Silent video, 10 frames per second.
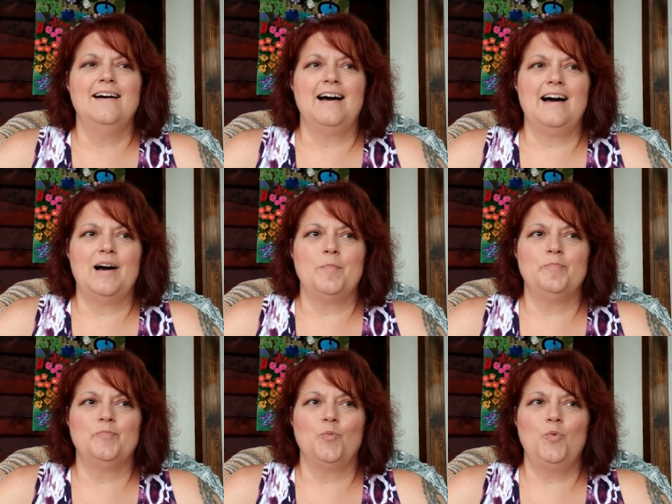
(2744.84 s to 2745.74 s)

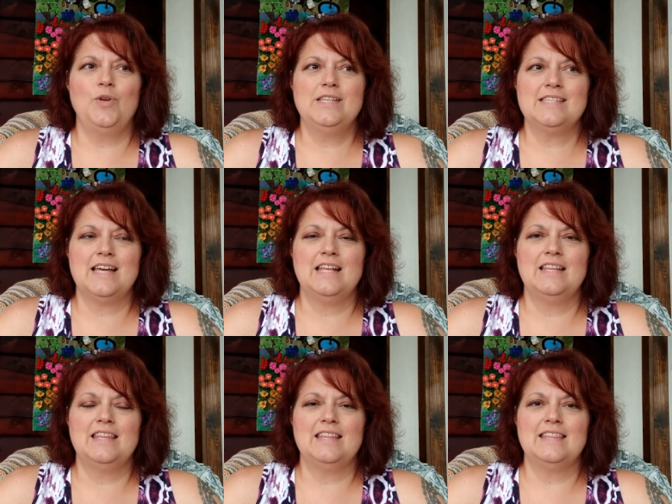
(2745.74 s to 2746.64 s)
um, we decided
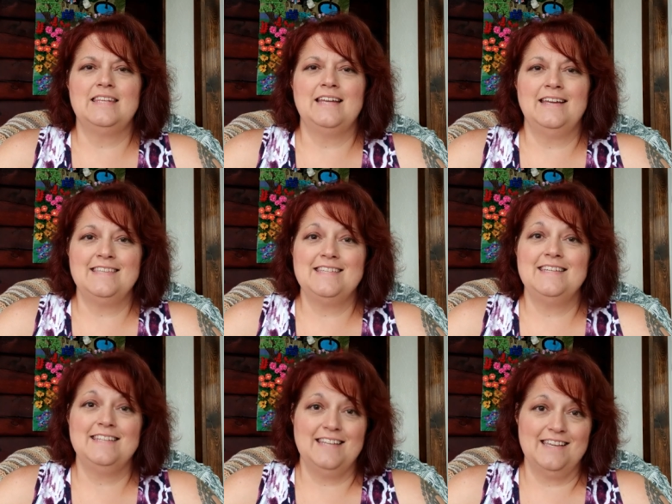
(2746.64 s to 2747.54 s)
that the
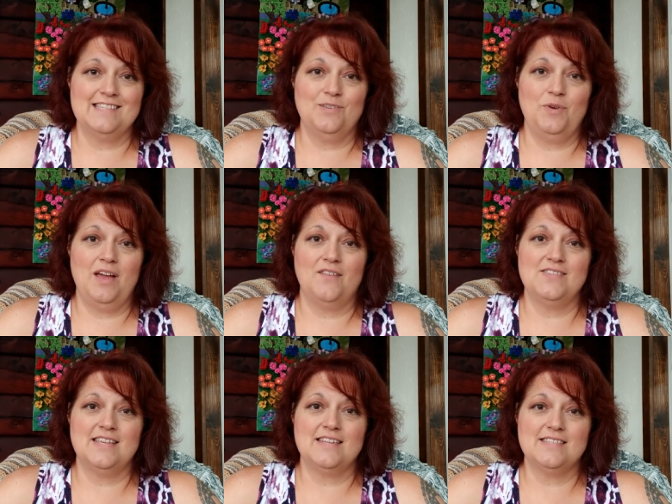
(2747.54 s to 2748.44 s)
19 days that we have
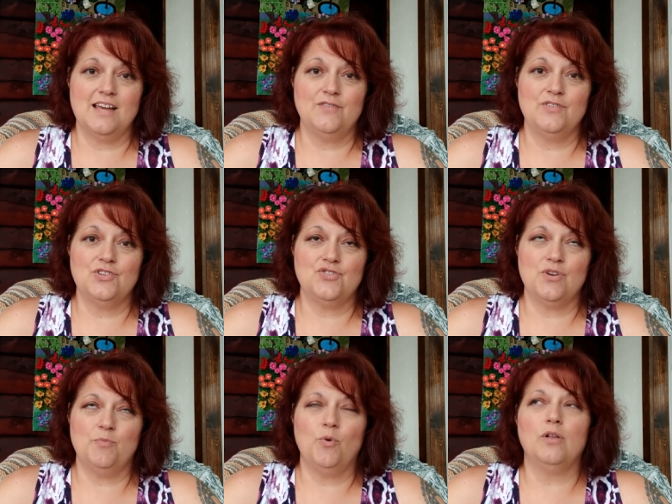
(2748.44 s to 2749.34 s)
set aside for this
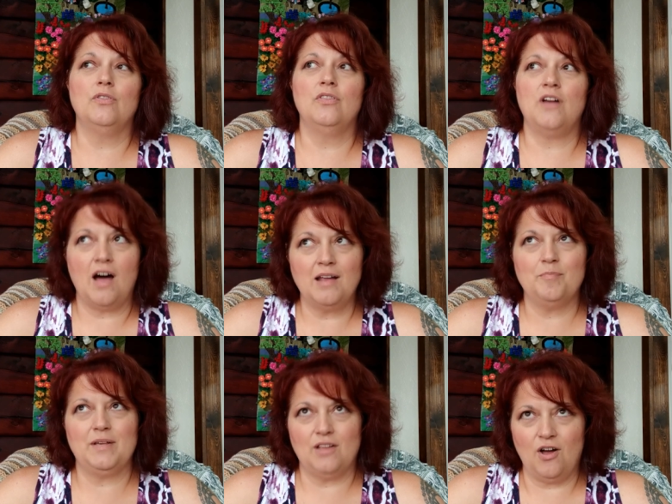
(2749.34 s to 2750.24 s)
trip will not
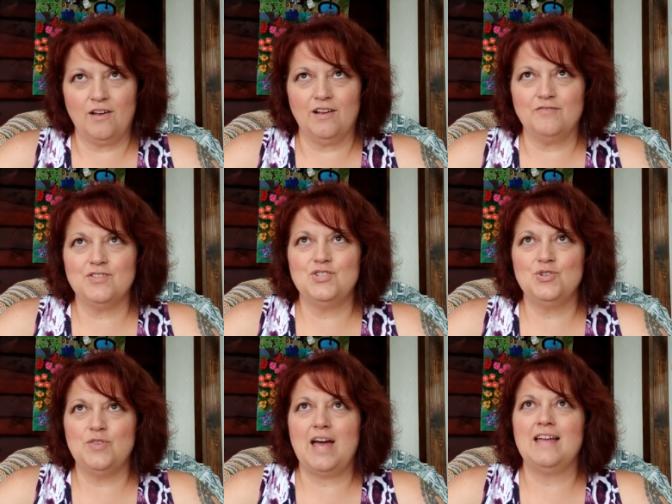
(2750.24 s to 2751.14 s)
be long enough to
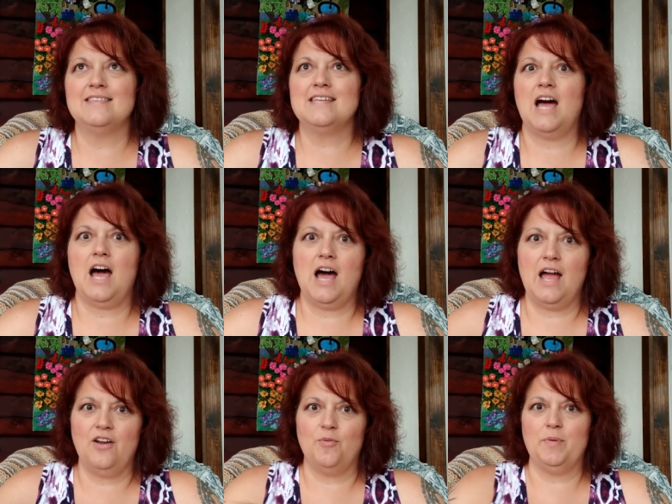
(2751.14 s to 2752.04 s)
do that
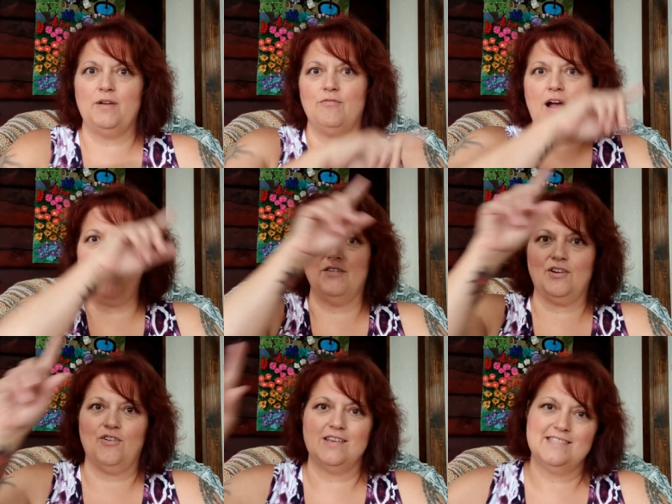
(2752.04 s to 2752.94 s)
entire big route
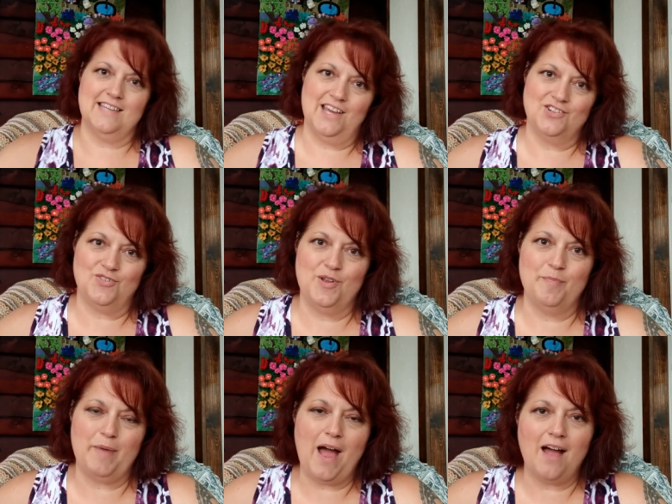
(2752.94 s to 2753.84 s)
across the country and
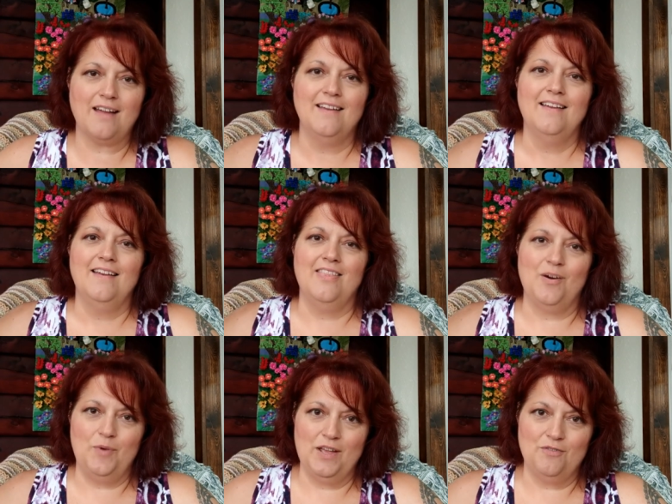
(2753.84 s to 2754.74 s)
back that
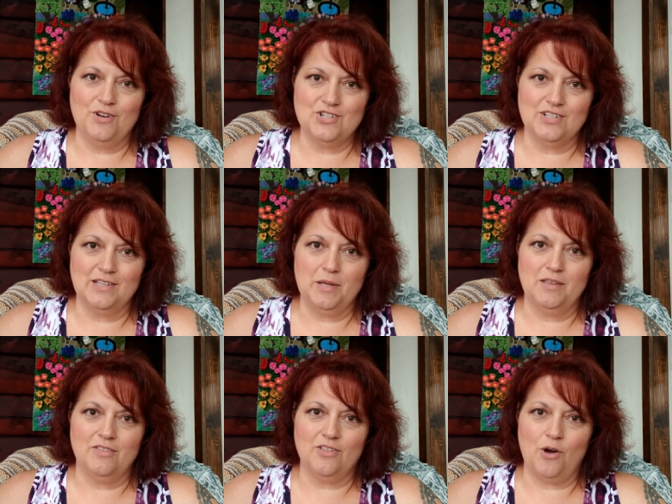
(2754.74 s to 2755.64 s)
we had originally
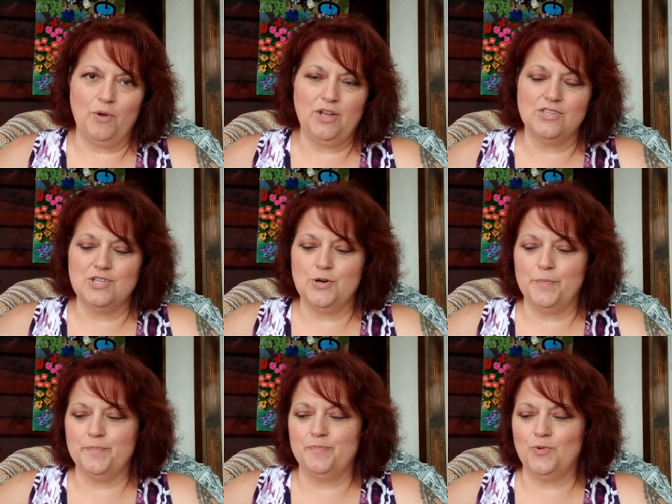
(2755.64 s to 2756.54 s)
thought we could do
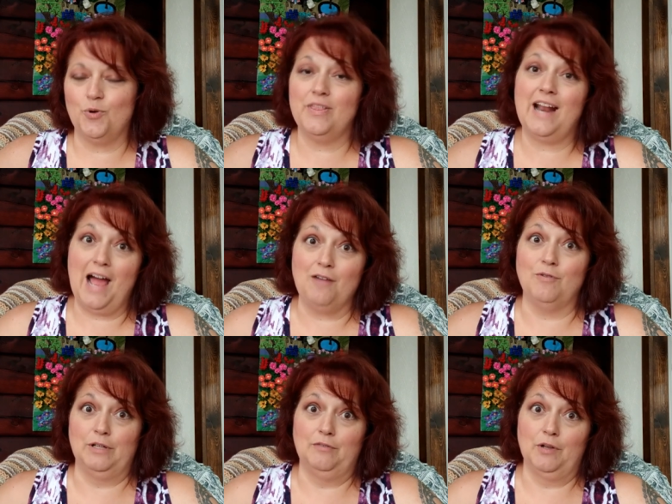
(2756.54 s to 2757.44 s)
or that I
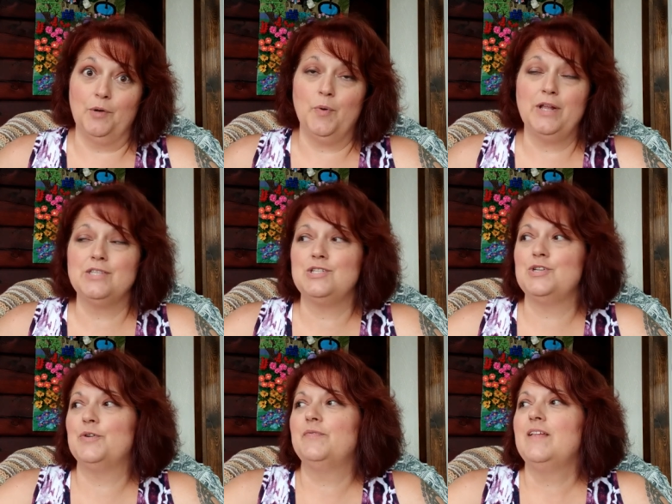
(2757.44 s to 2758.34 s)
really, really wanted to
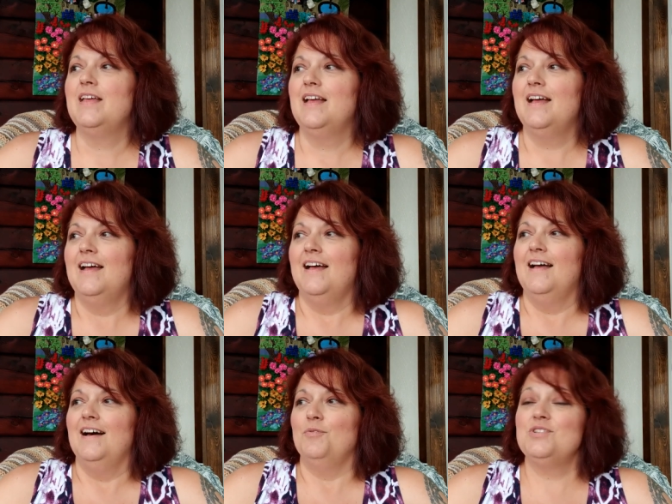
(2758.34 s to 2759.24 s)
do,
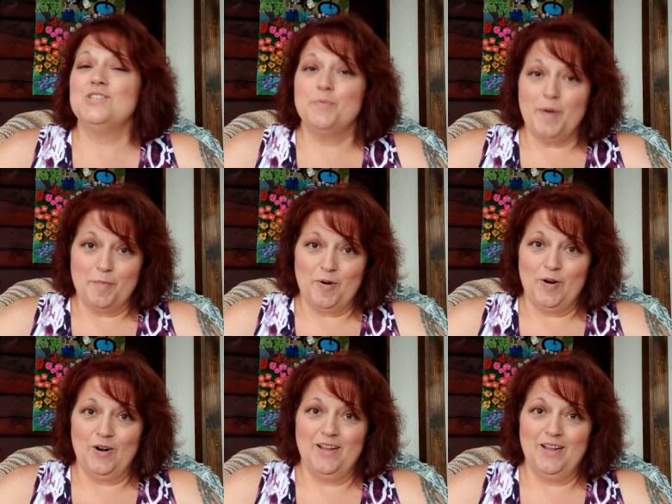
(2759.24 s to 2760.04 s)
which is a bummer